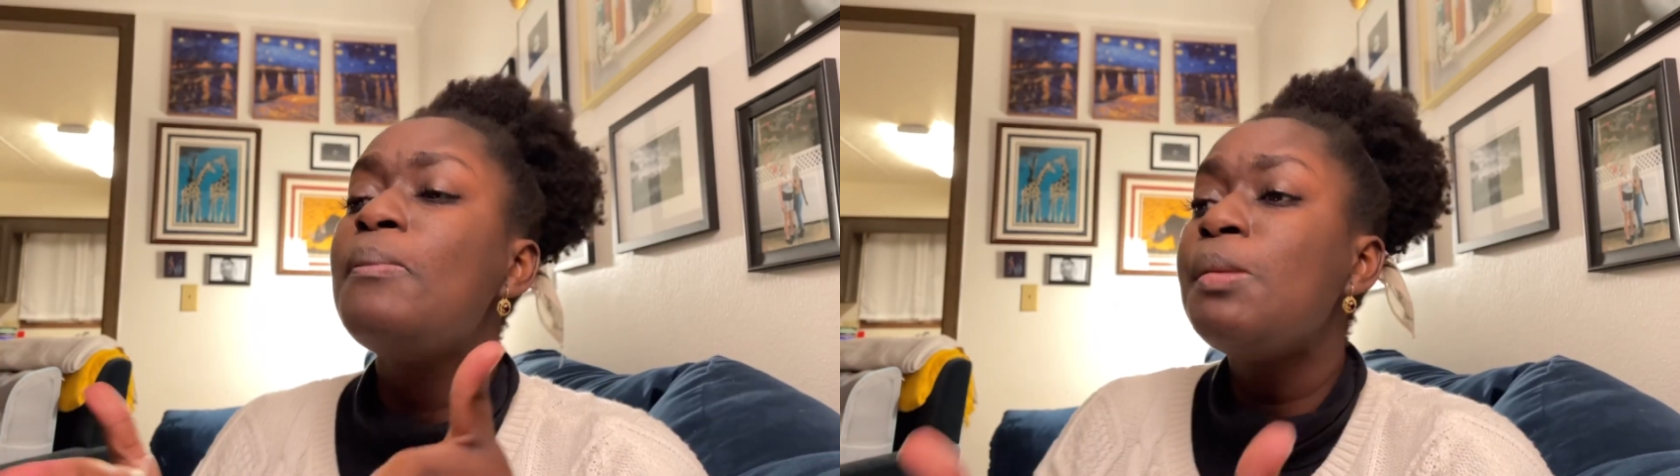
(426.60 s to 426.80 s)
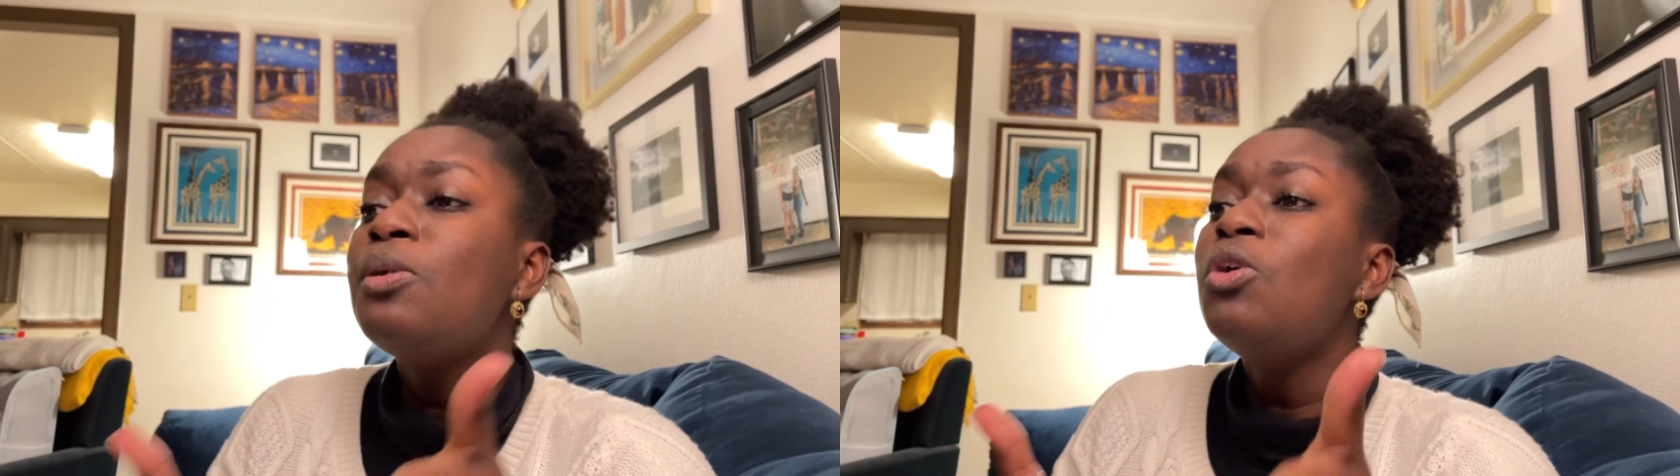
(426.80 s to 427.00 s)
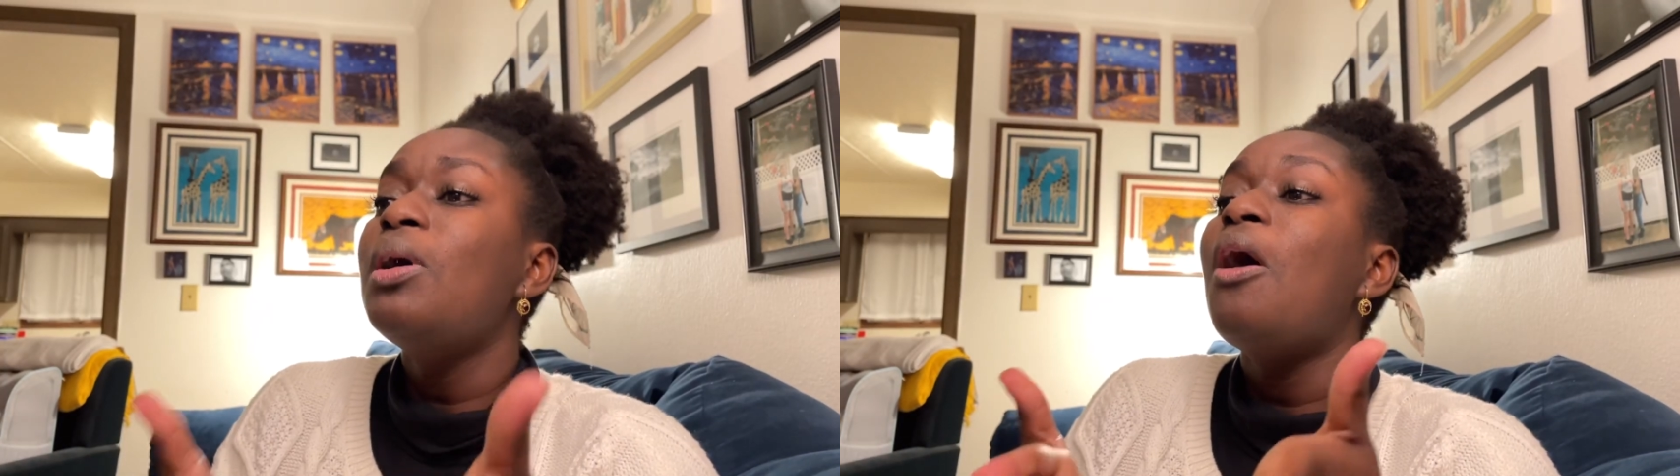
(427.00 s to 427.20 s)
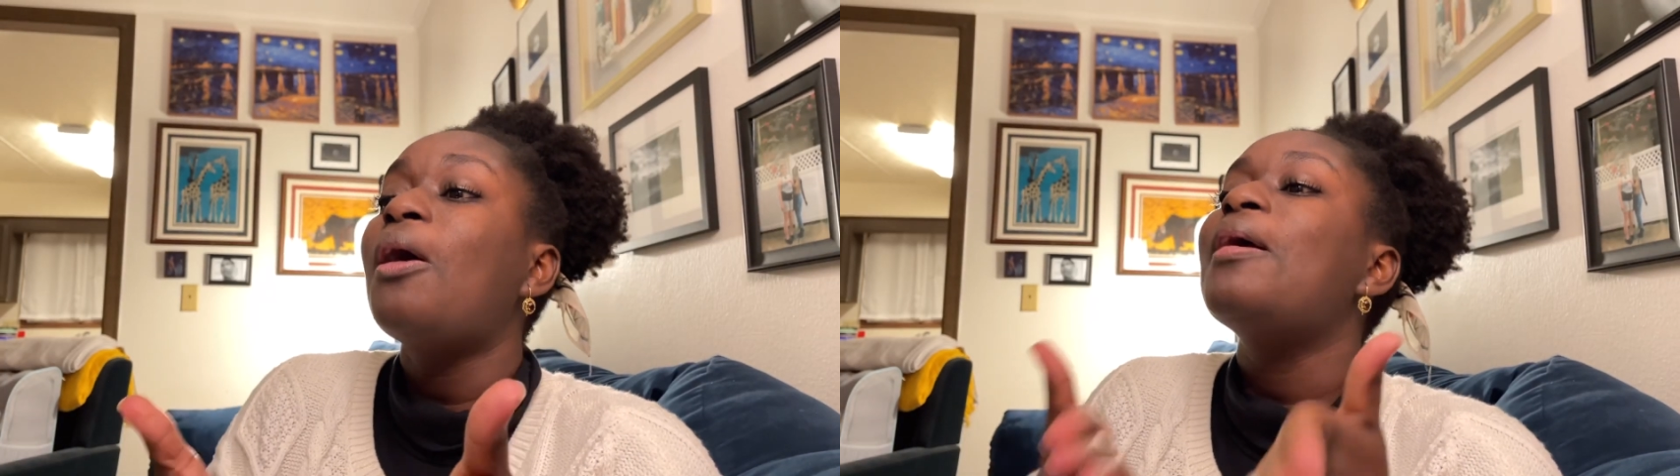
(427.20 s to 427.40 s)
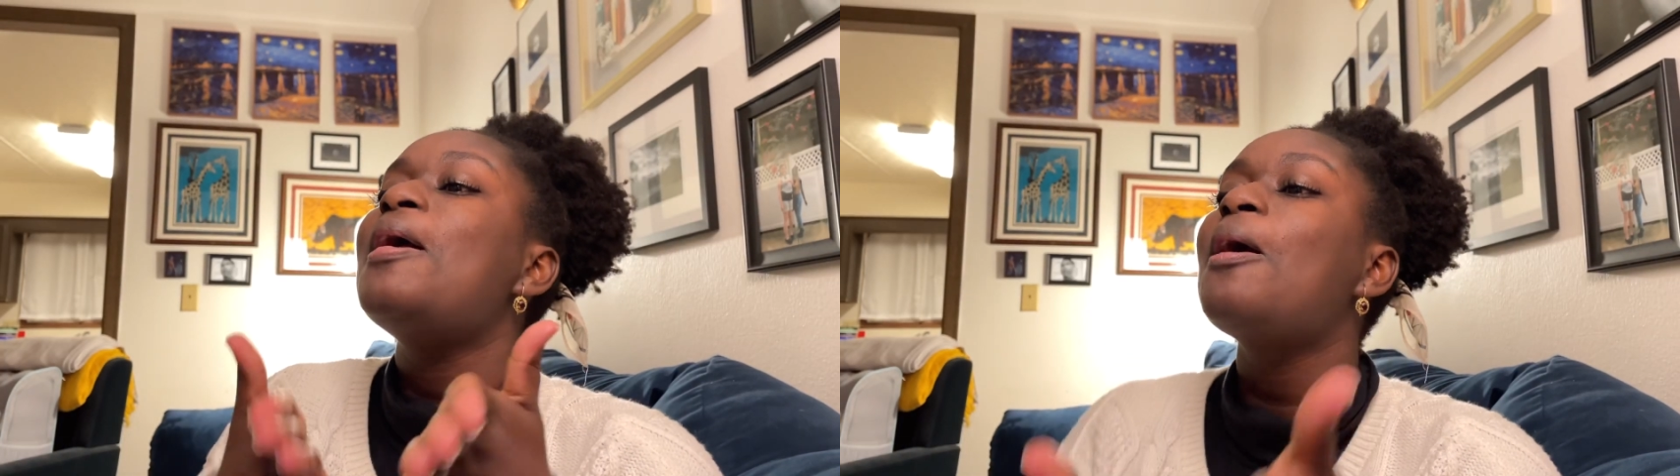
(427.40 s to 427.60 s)
People who
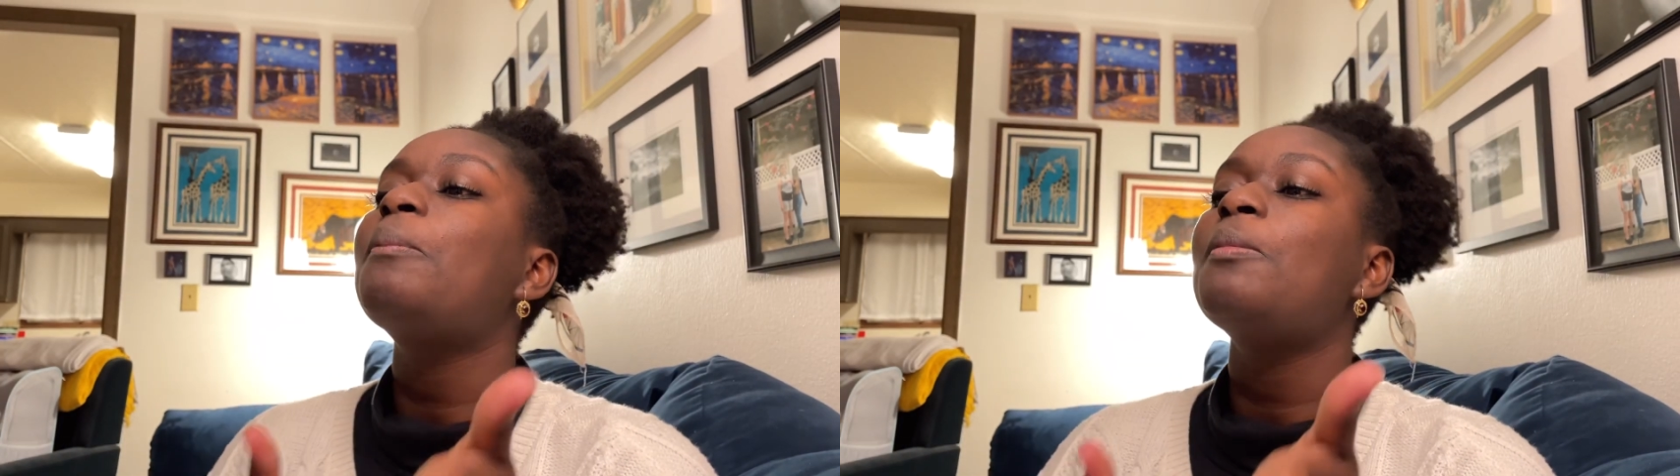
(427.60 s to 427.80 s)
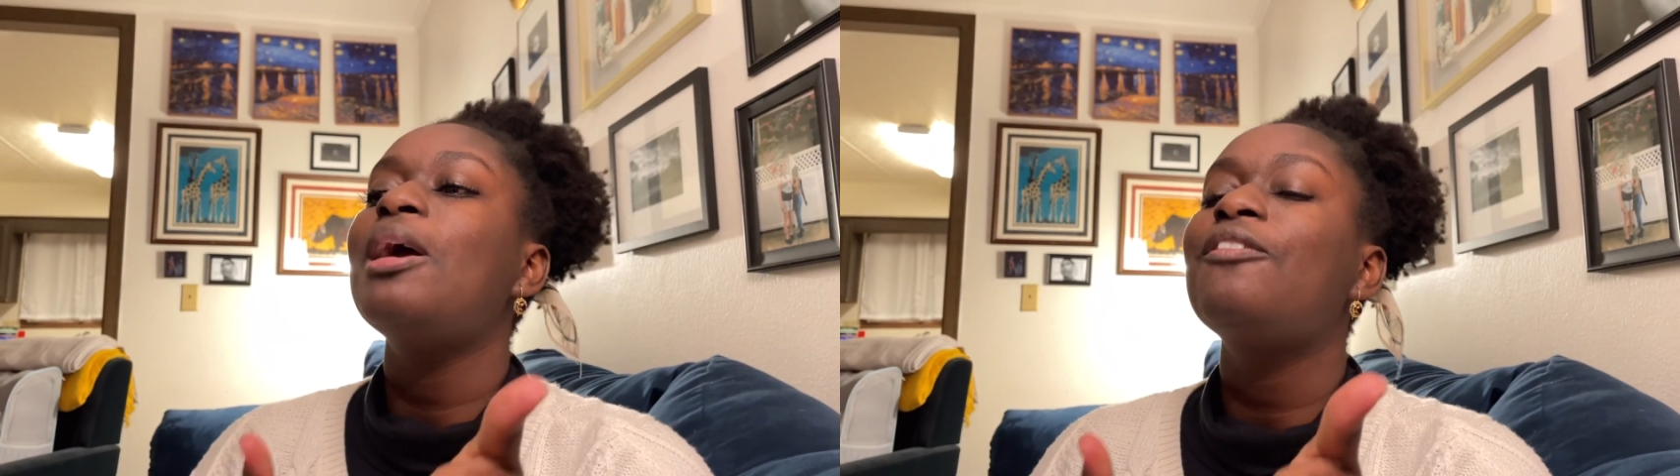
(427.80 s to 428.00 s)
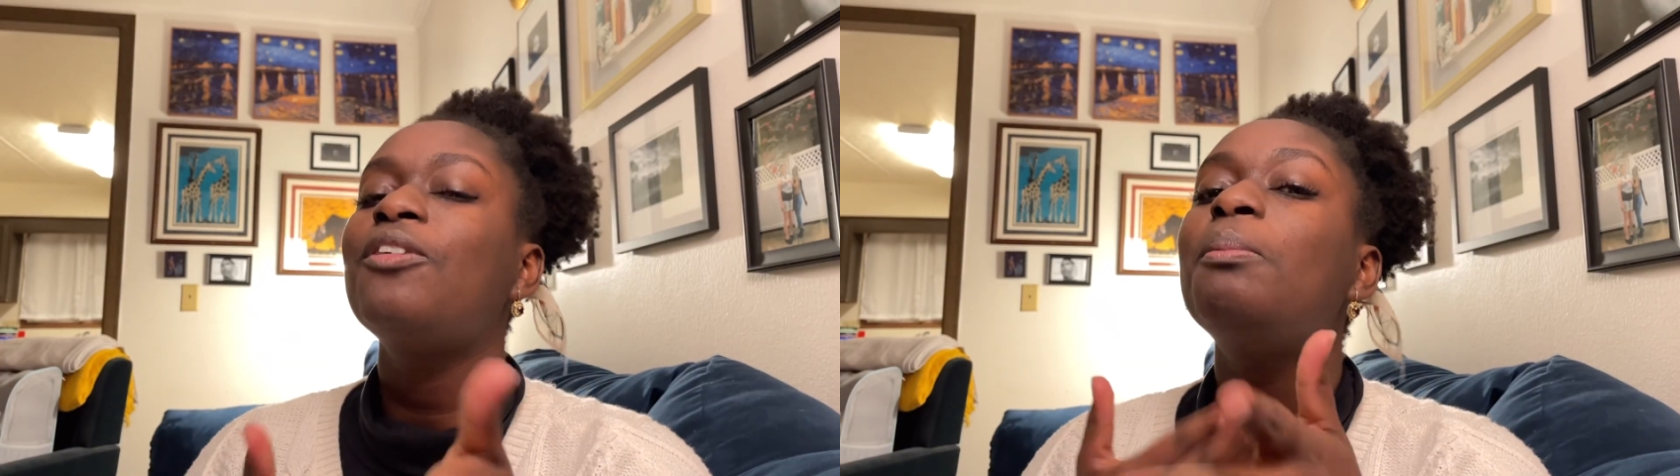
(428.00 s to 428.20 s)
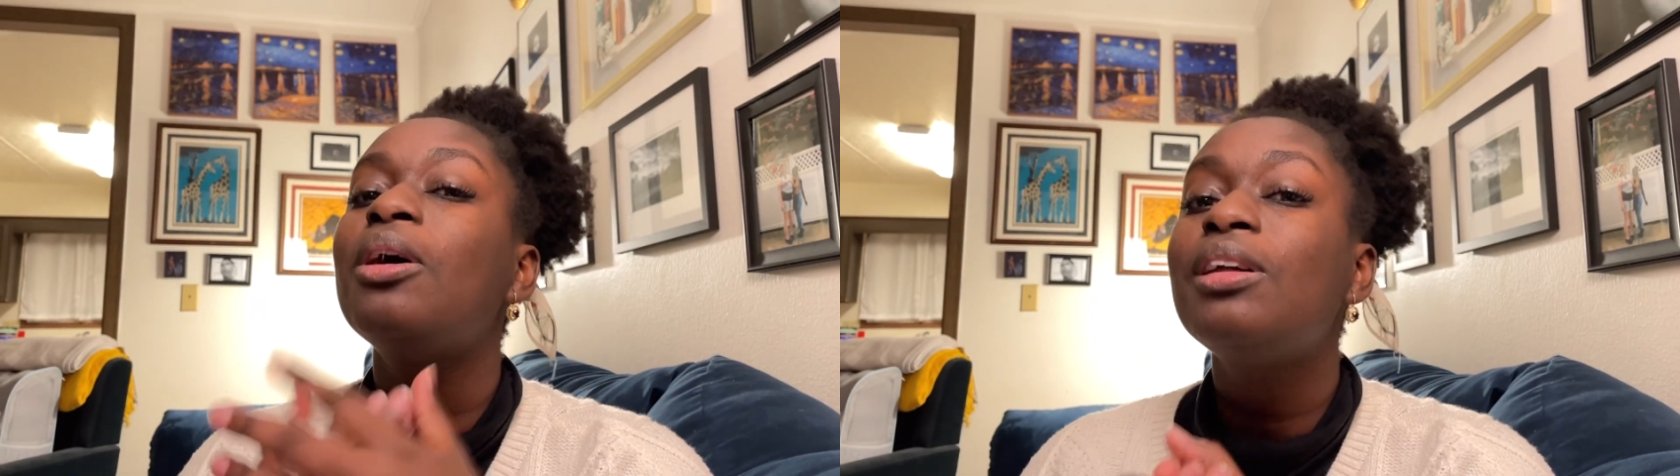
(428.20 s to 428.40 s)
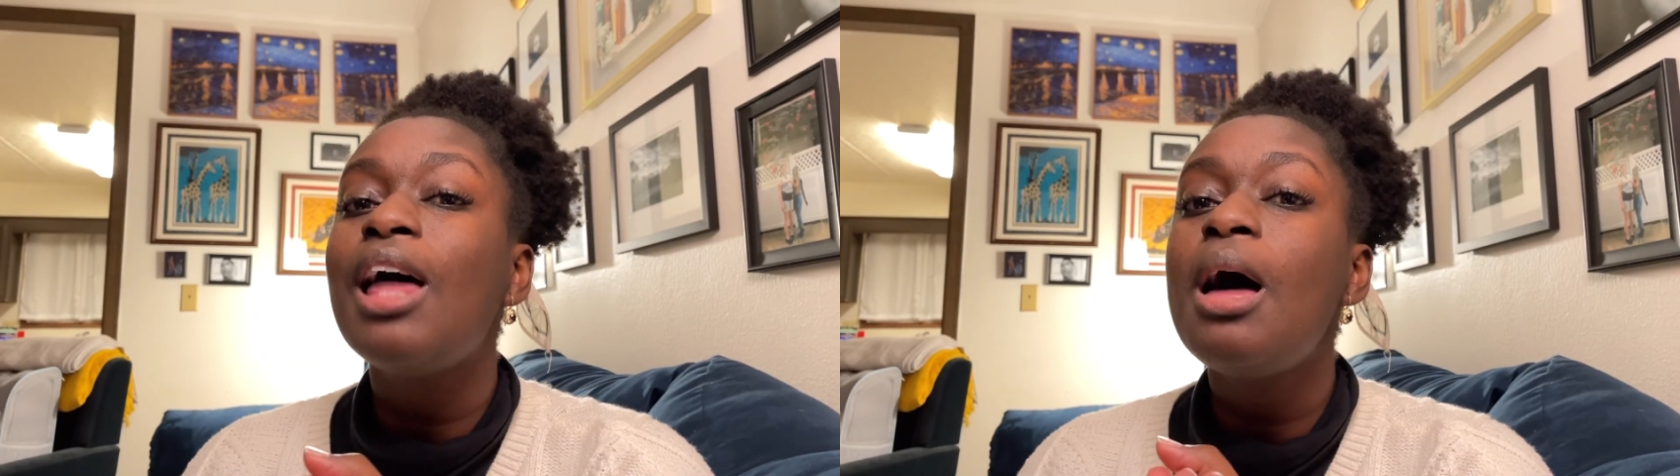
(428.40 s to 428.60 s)
are ill prepared for
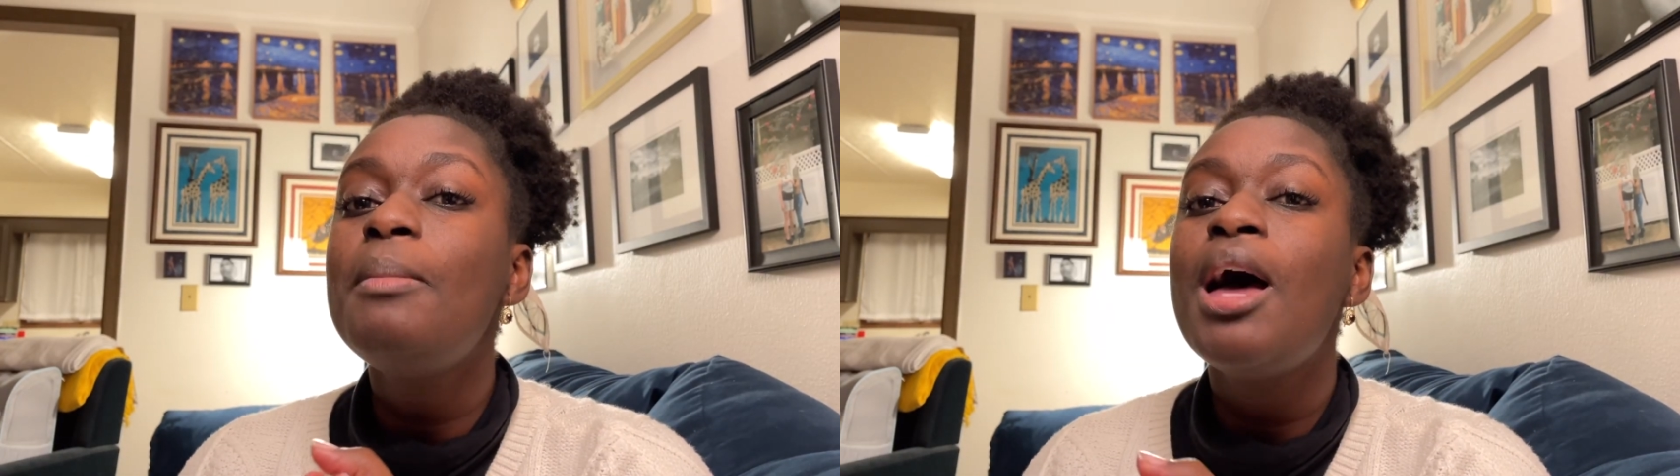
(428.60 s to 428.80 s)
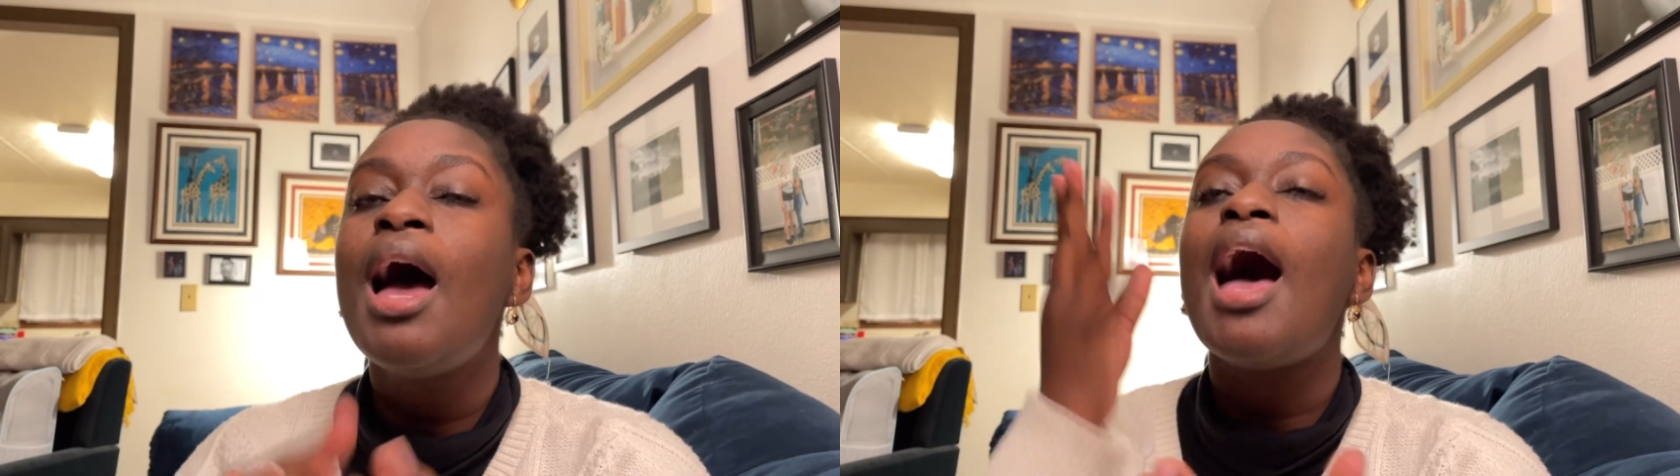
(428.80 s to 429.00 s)
book club